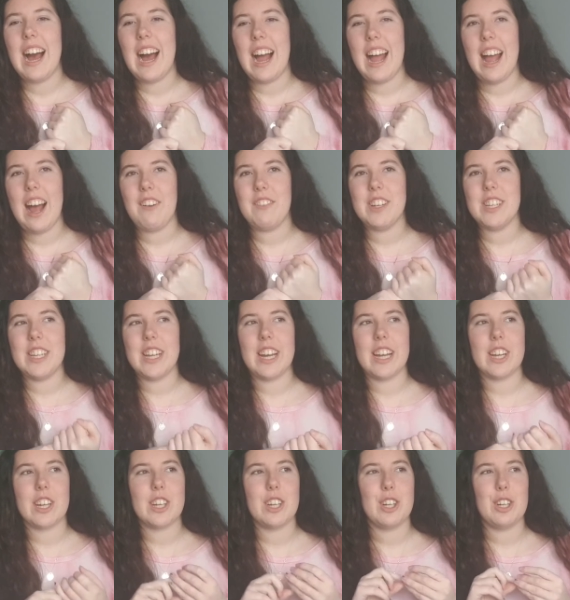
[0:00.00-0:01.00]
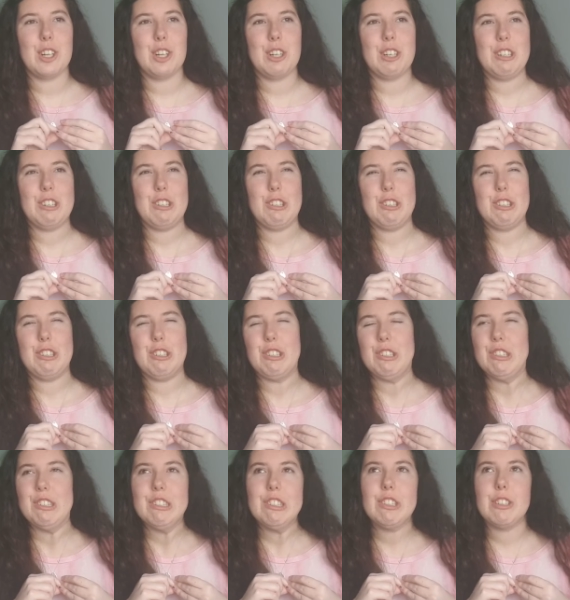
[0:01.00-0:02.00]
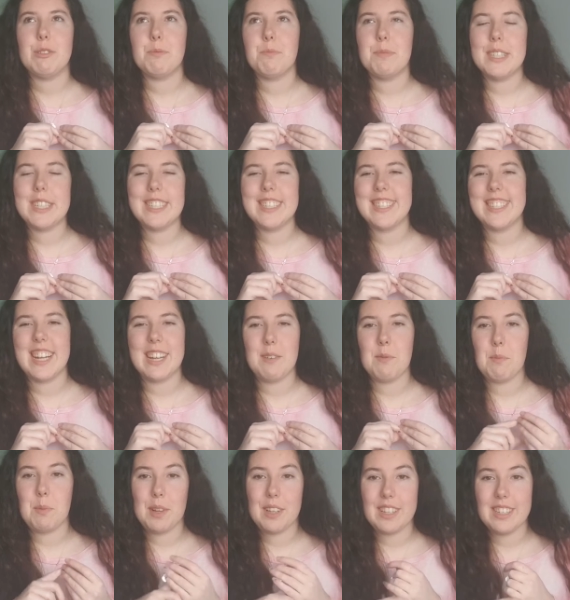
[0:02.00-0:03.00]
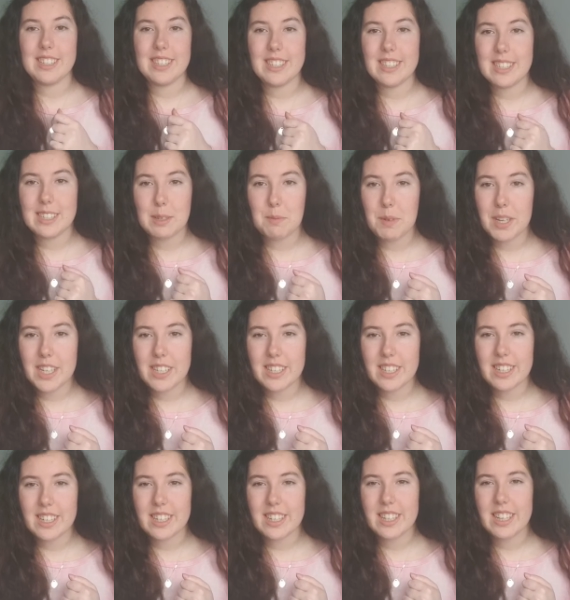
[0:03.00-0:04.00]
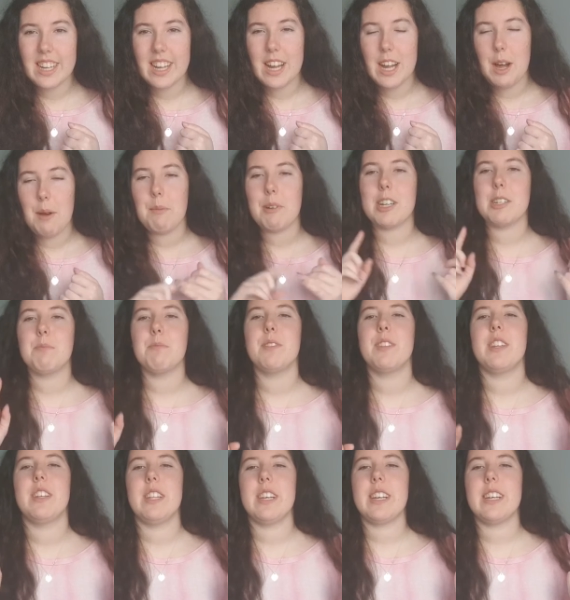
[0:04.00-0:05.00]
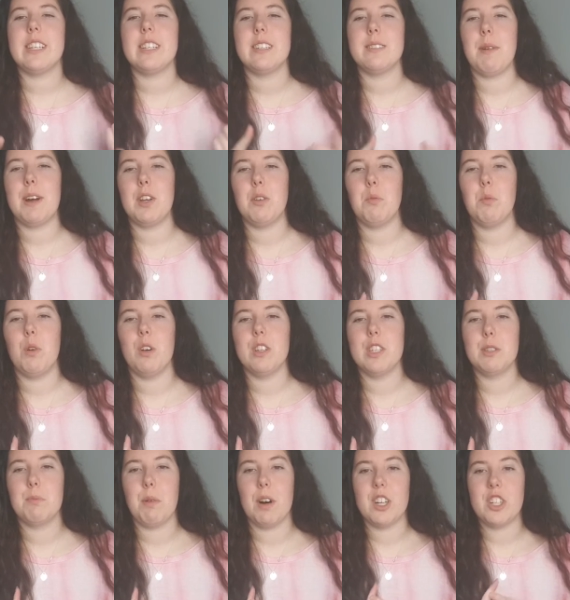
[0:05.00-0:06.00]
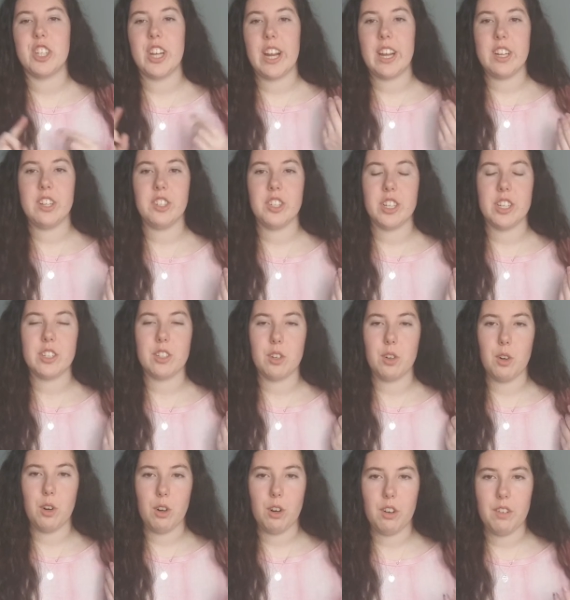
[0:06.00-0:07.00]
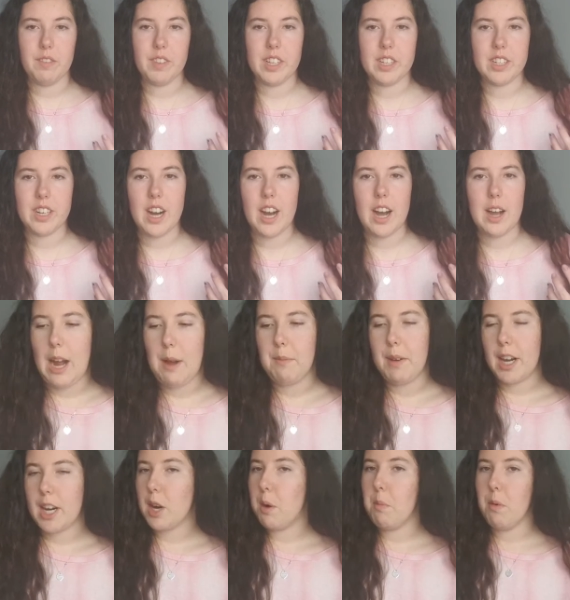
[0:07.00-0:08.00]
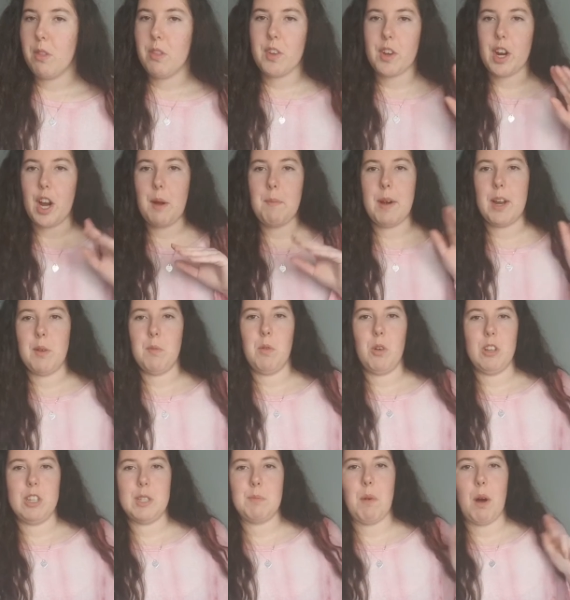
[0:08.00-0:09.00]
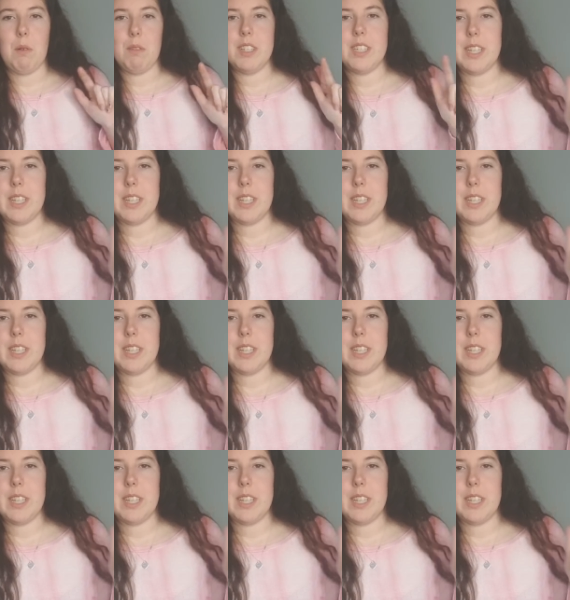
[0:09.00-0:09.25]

haven't like 100% put this in cement yet, because the thing is my number 1 spot changes all of the time, and like a month ago my number 1 spot